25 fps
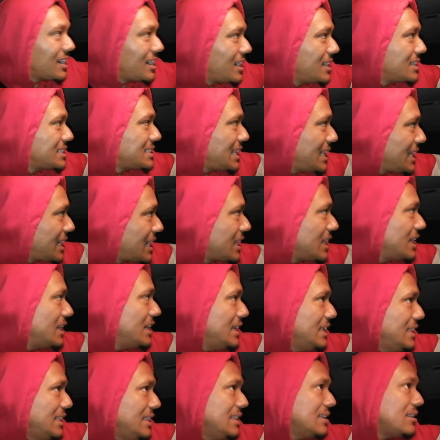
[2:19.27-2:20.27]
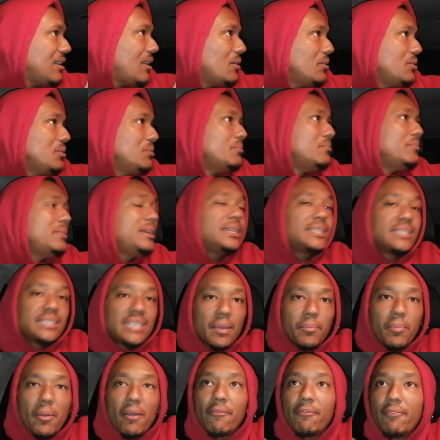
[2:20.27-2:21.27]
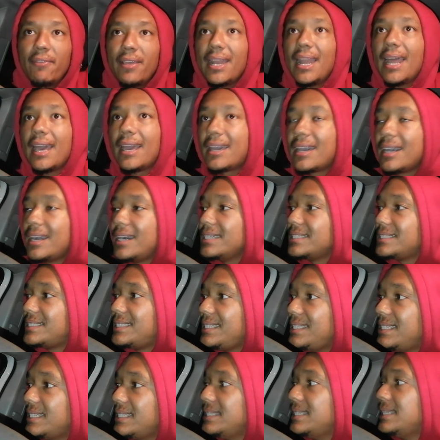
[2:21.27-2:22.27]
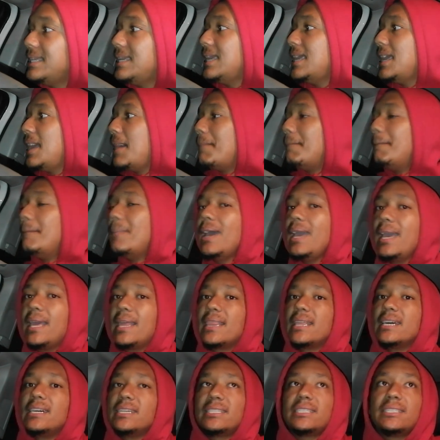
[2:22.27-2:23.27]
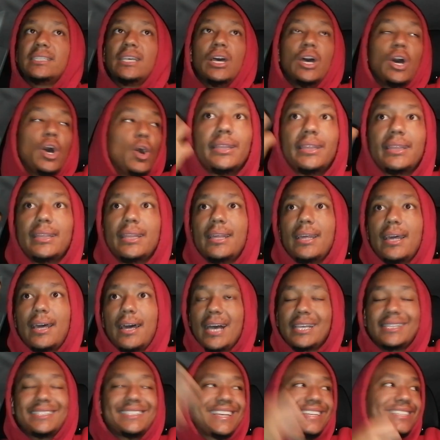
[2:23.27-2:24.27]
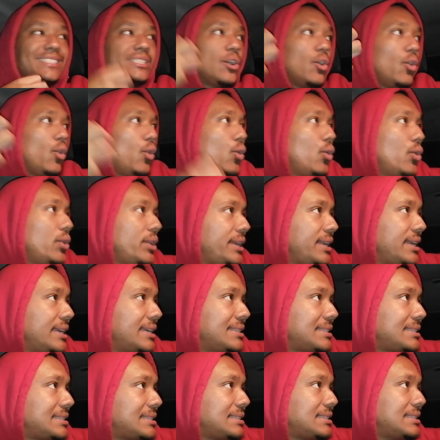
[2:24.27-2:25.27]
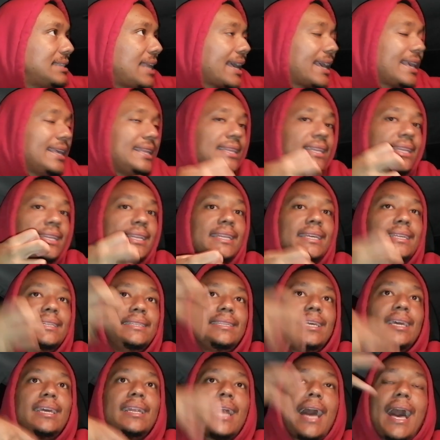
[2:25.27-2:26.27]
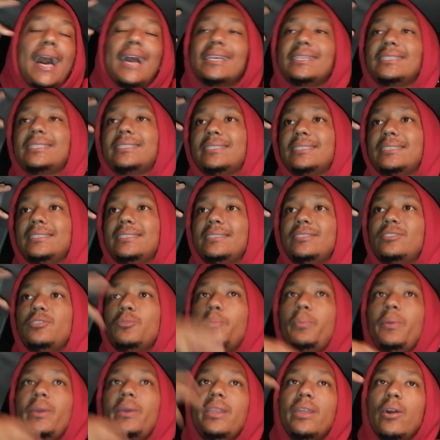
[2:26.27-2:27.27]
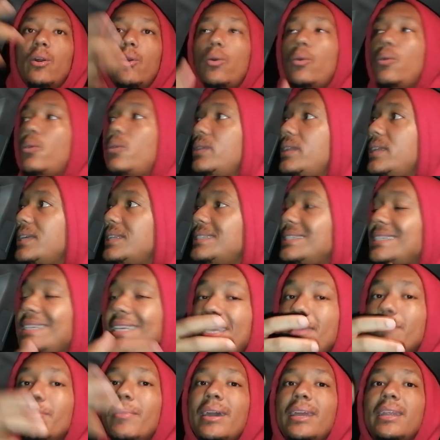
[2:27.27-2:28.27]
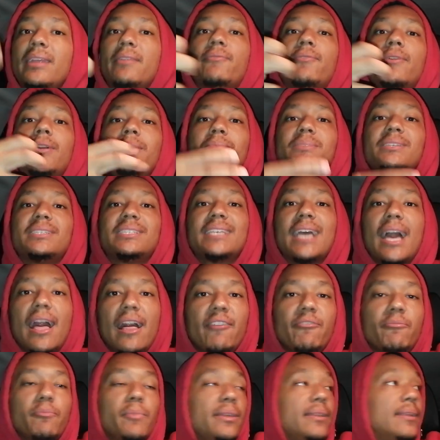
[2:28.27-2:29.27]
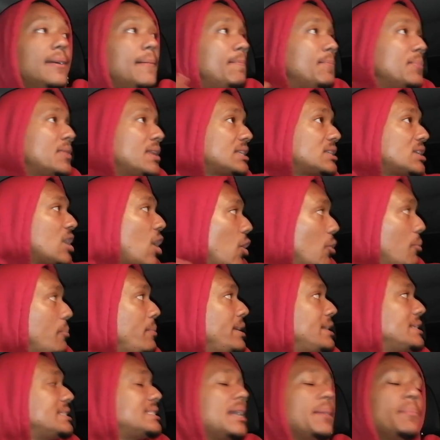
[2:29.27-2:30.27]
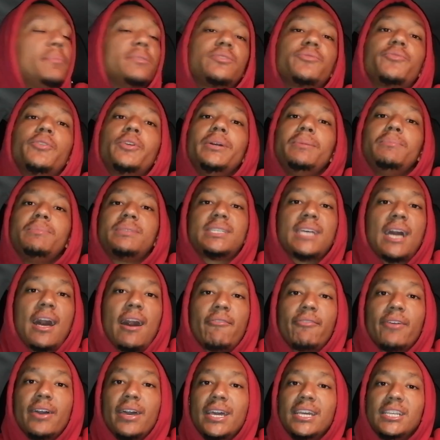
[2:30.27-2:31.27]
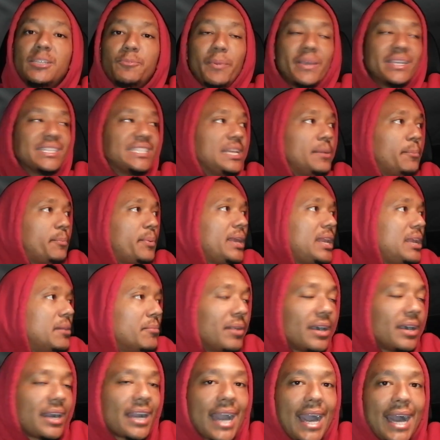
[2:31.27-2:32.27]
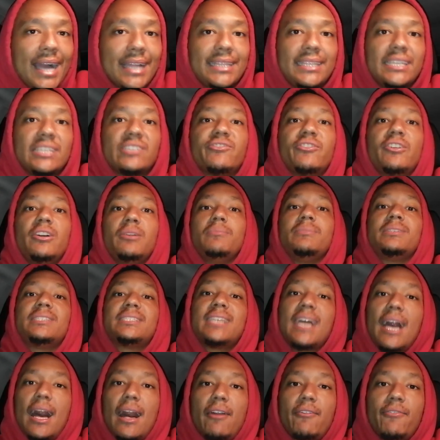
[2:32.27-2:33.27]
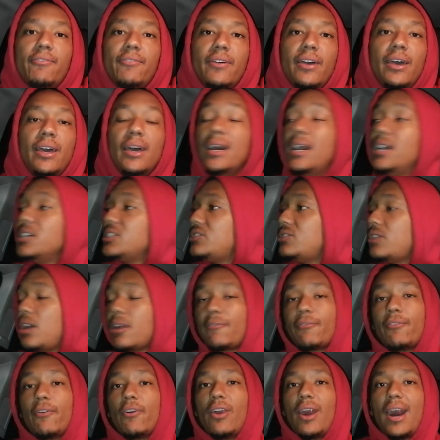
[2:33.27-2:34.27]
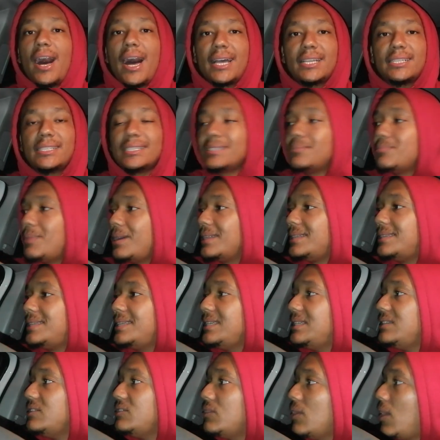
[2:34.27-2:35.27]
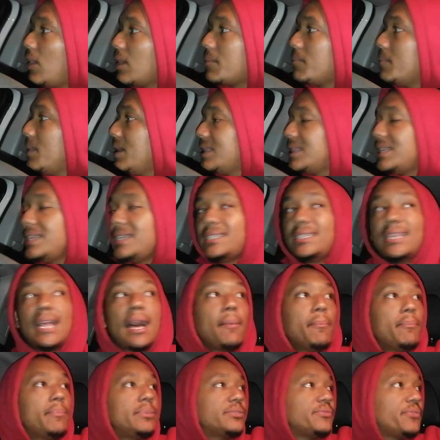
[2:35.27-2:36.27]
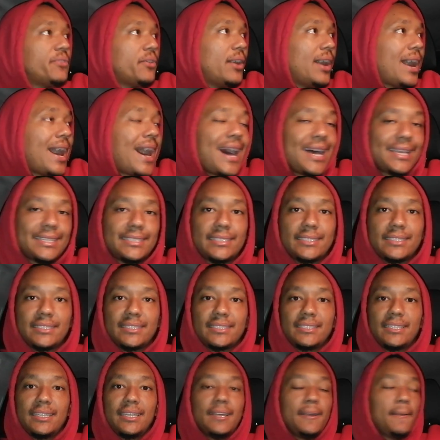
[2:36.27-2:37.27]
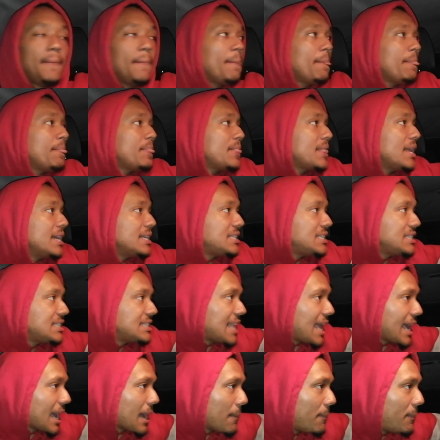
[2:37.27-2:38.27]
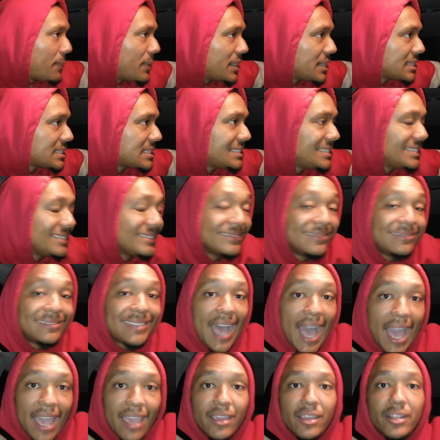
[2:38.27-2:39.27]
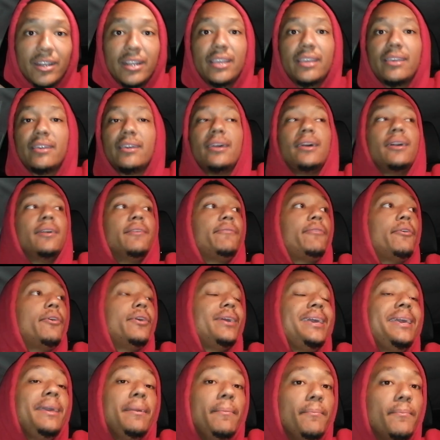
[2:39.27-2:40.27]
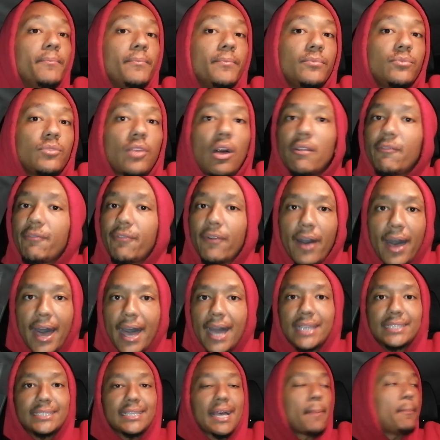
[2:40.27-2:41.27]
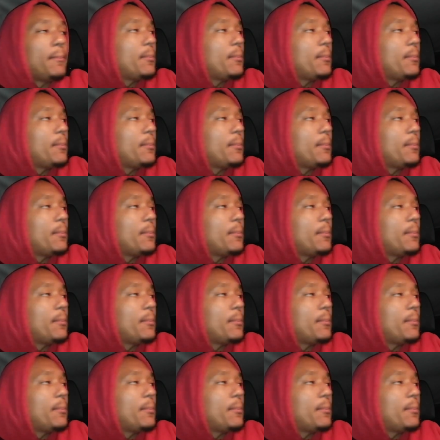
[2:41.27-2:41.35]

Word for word: Curse Liquor uh, in the whole mixtape. I feel like Curse didn't make this with us as the audience. Like he didn't intend us to be the audience. He made it for himself, man. This whole mixtape is for himself. Especially Benny McCarthy is for himself. It's not for us. This man did not make these numbers for us. This is like a personal diary for him, not for us.